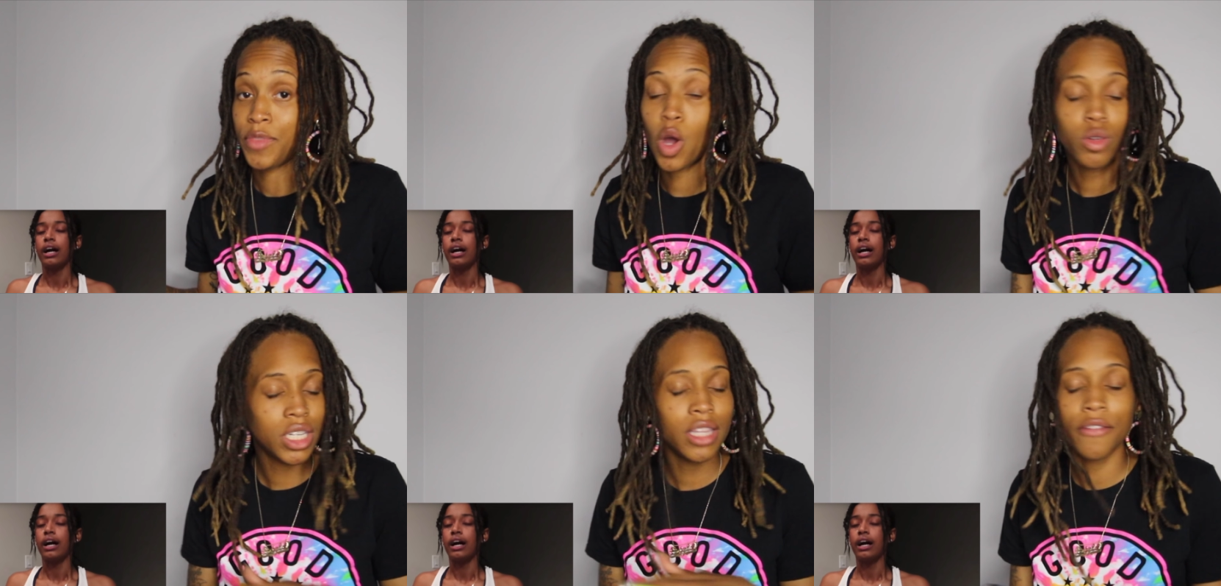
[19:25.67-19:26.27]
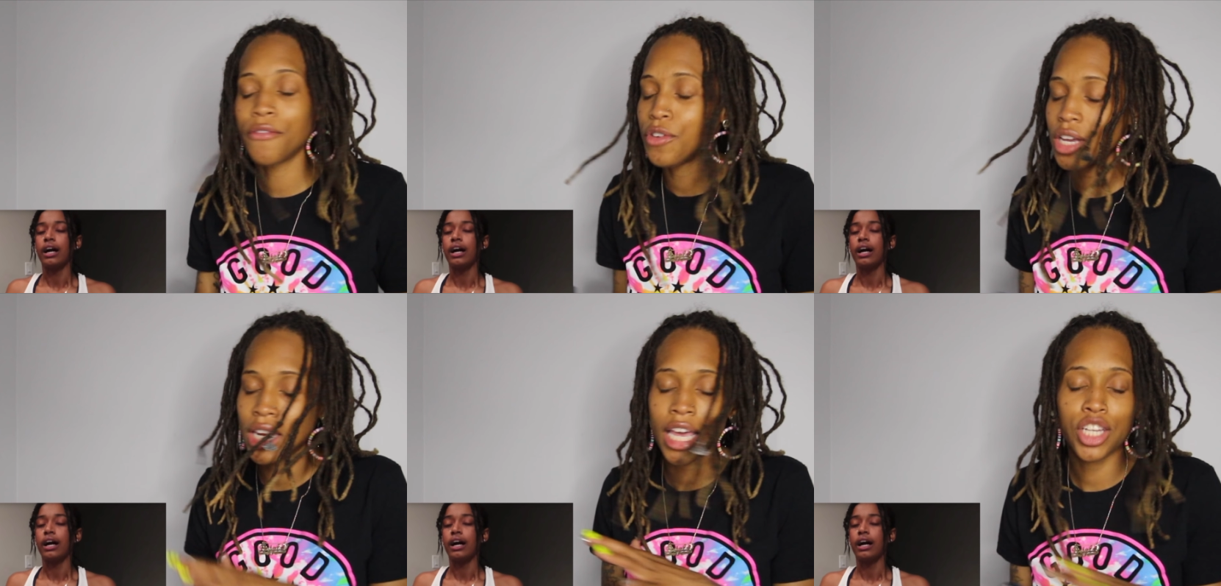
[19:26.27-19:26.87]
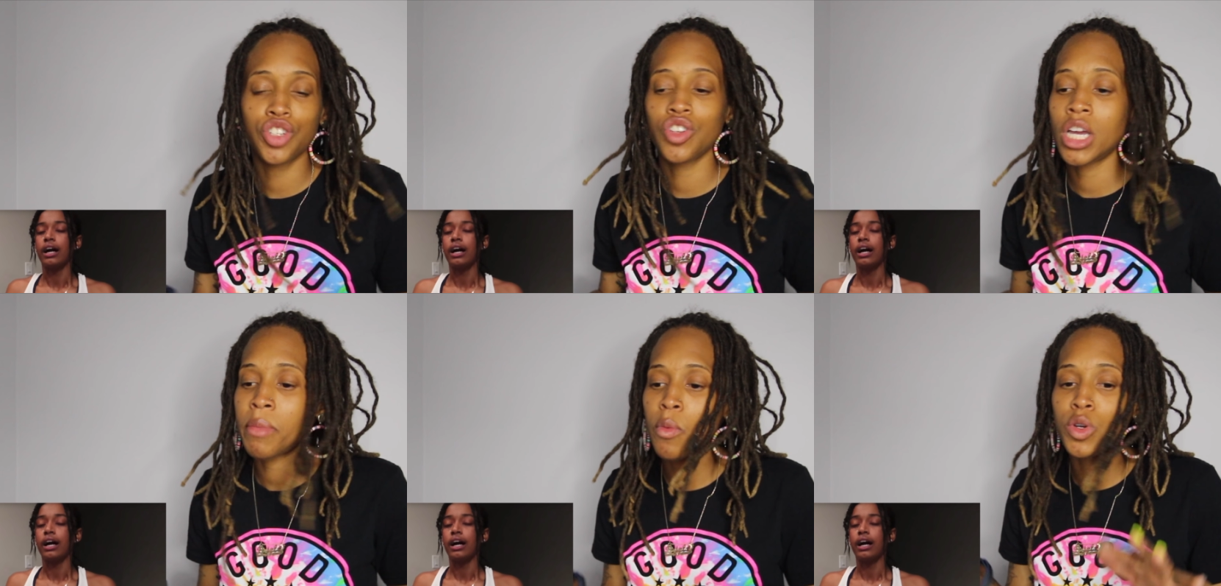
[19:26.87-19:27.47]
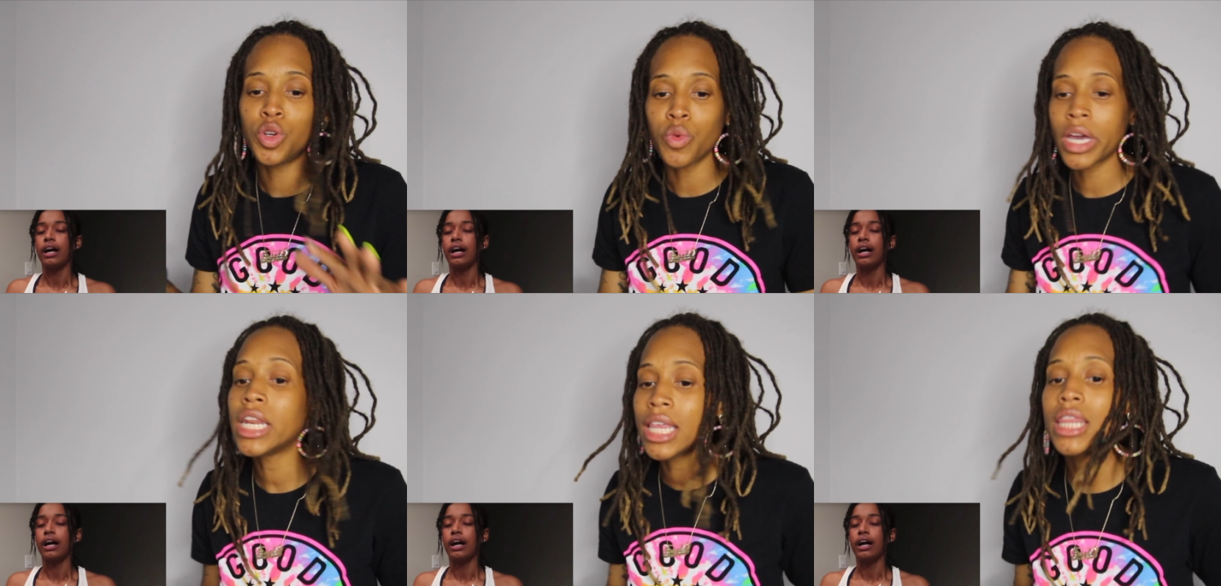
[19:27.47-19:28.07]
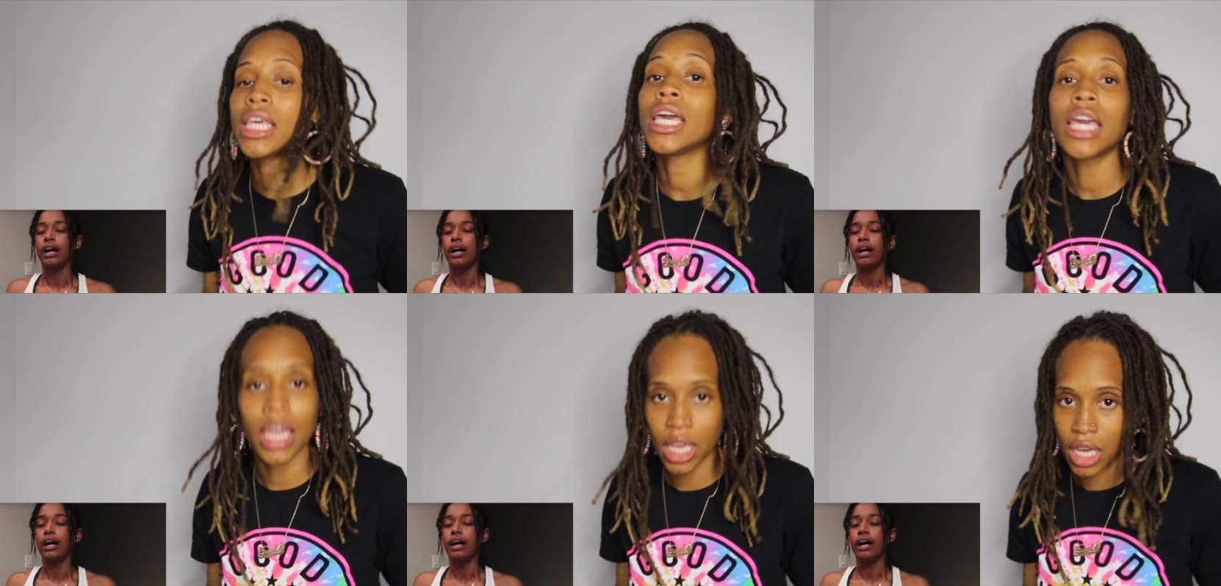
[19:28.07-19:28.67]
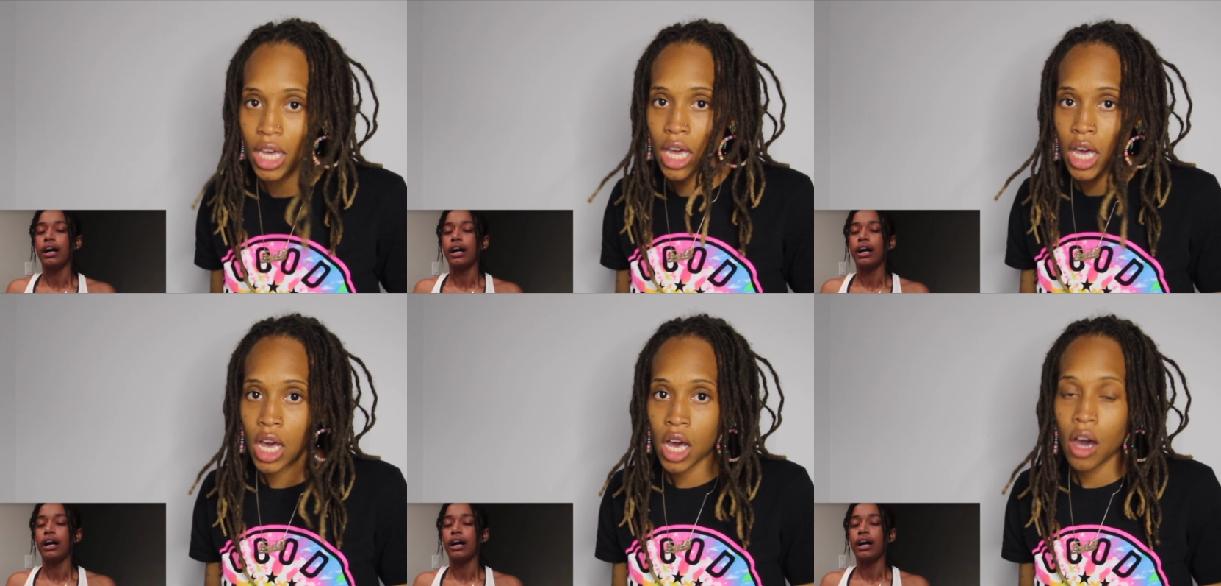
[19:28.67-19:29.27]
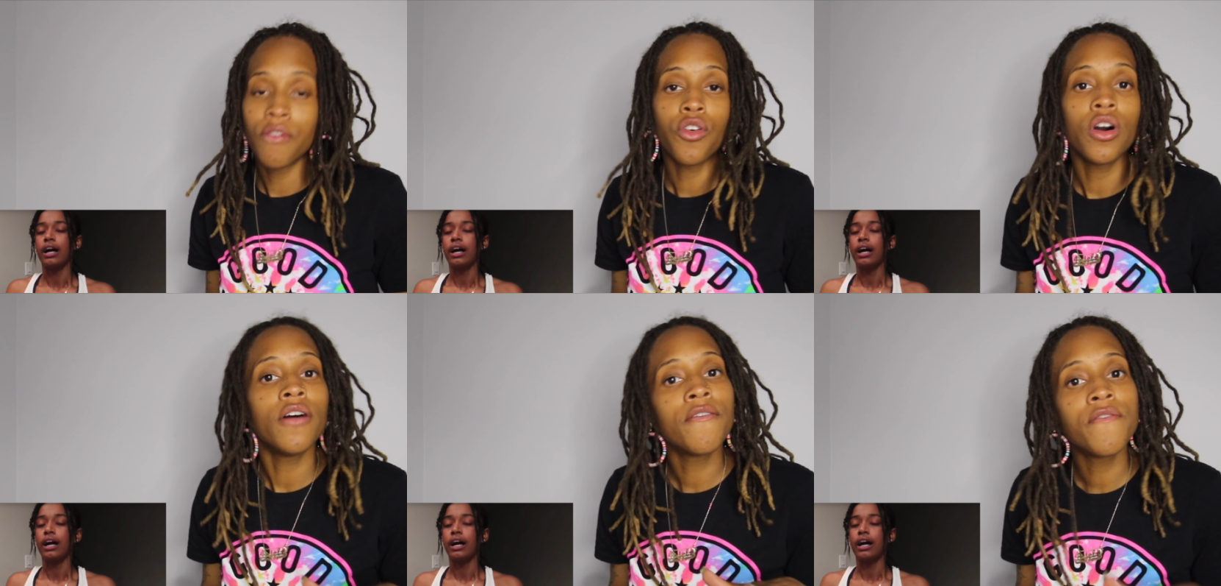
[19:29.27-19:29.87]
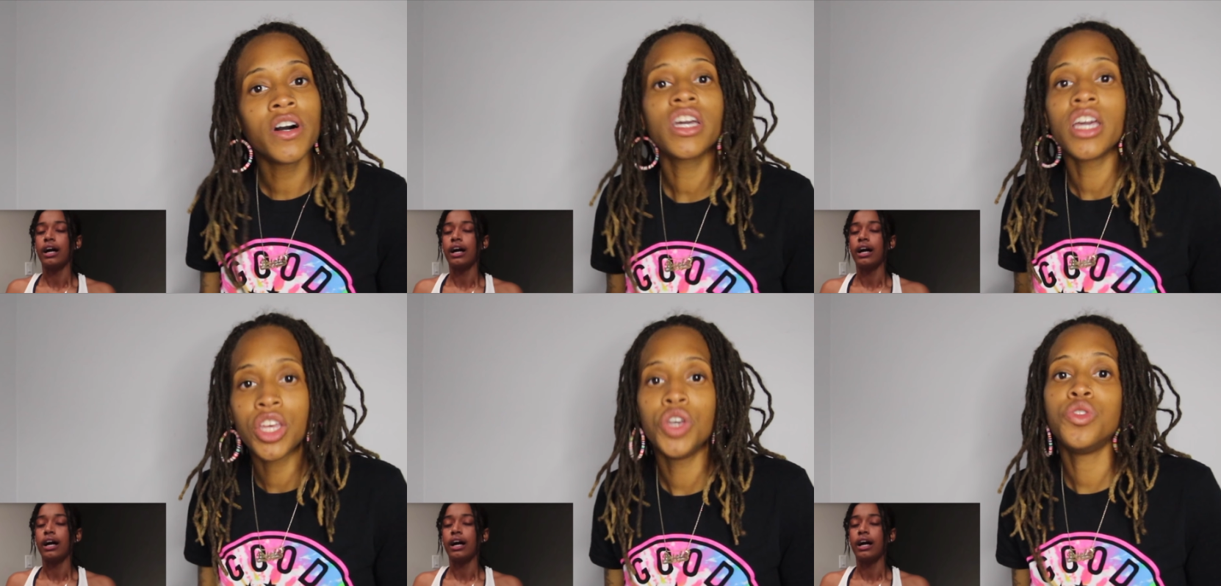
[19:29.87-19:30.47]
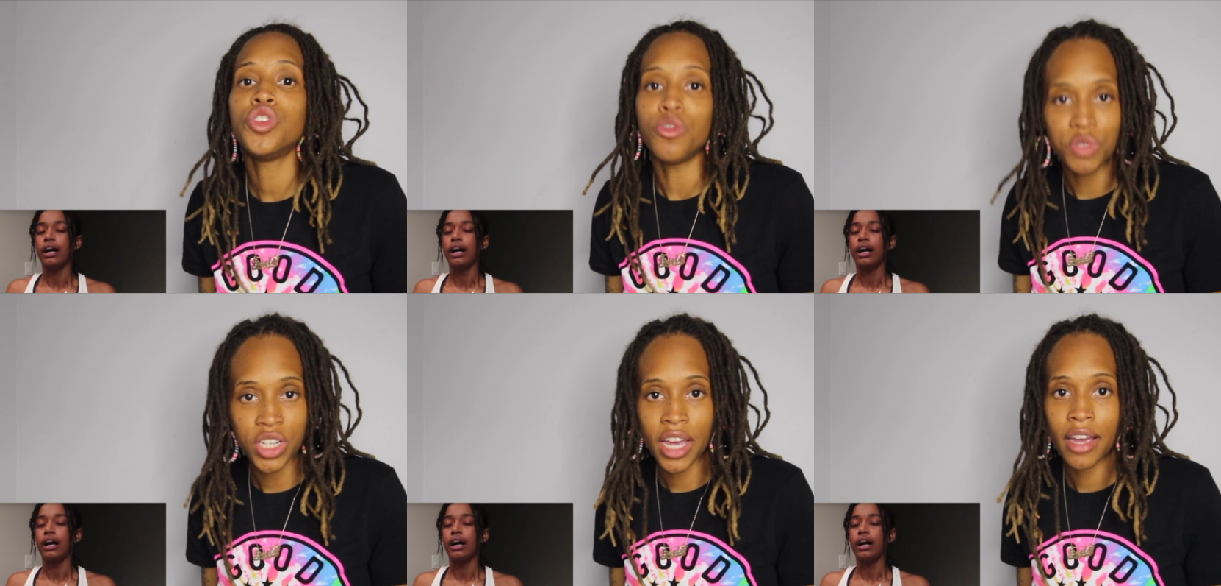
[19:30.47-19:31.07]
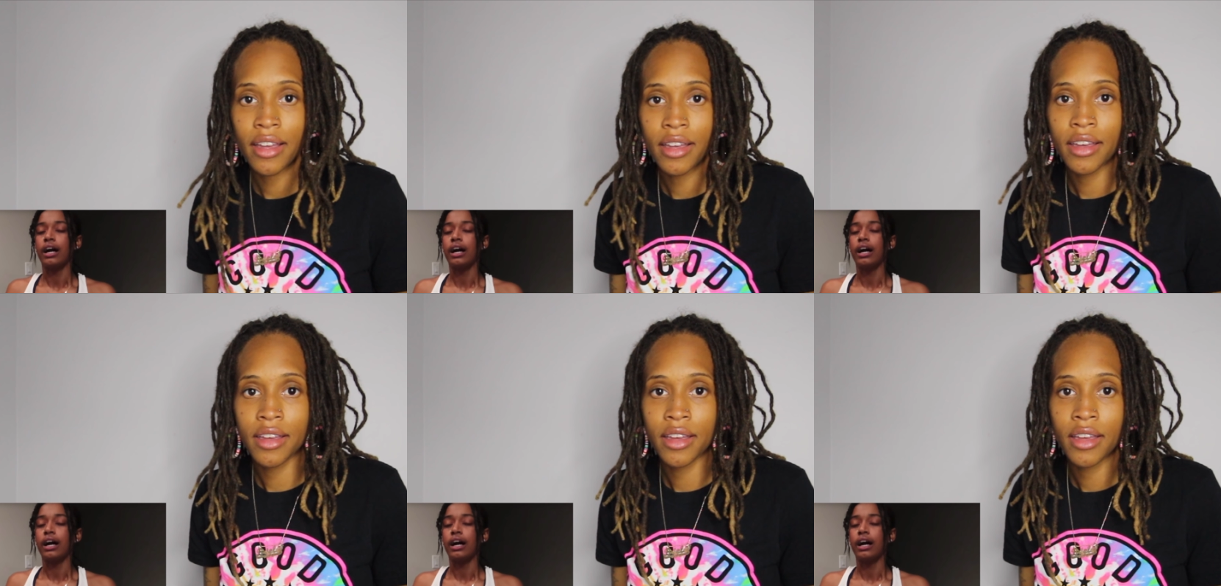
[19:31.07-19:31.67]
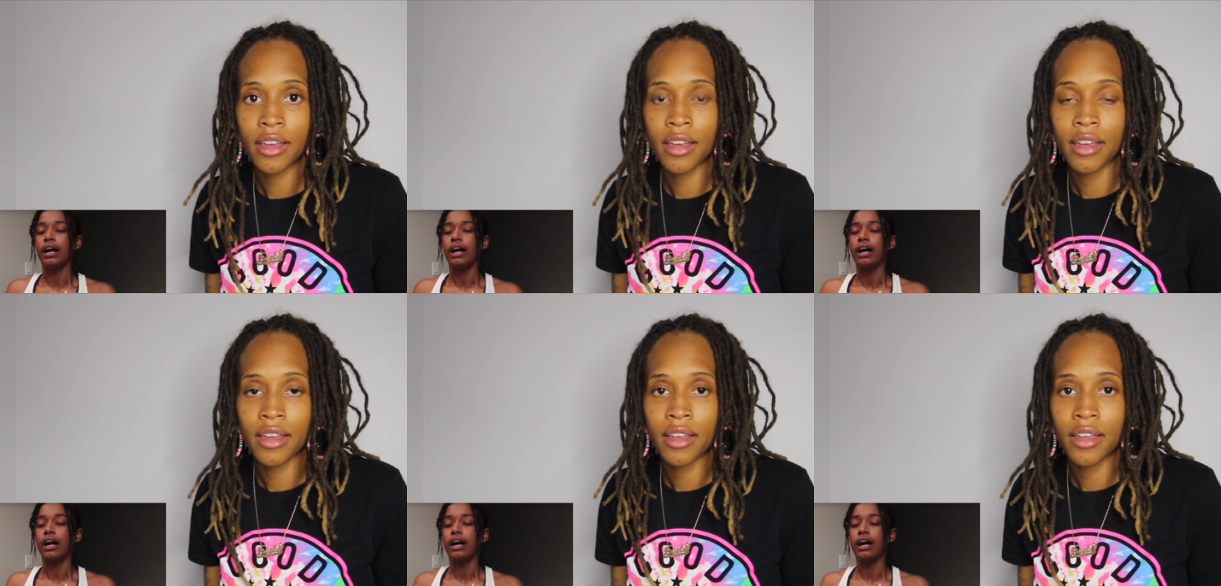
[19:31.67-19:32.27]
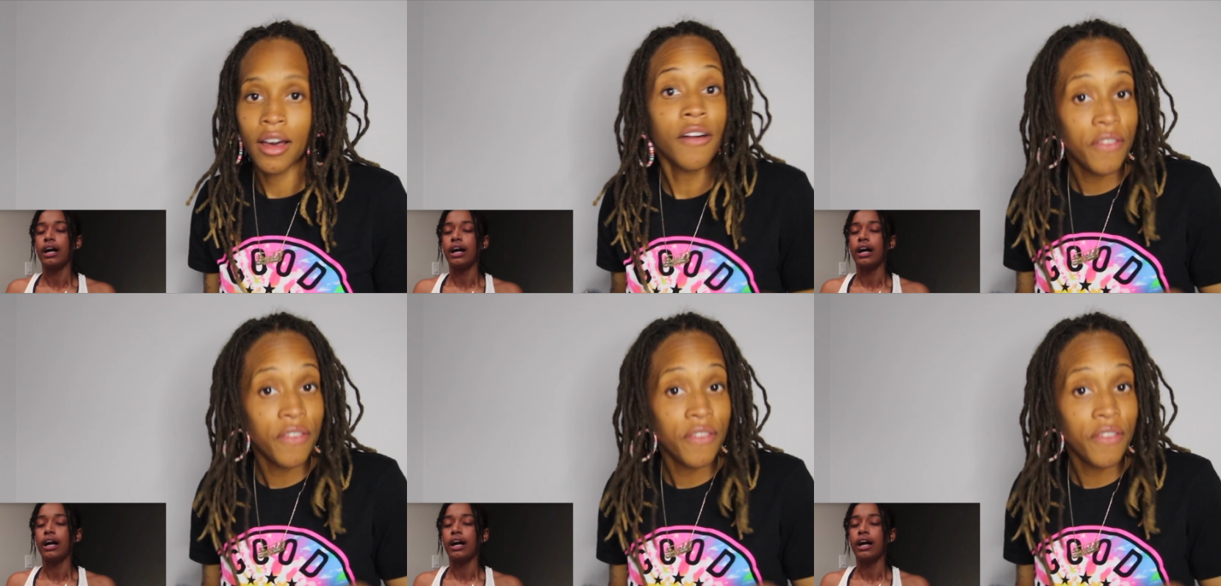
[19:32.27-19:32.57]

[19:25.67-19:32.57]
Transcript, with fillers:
Speaker 1: Go to the freaking extreme and will do anything for a fucking YouTube check. A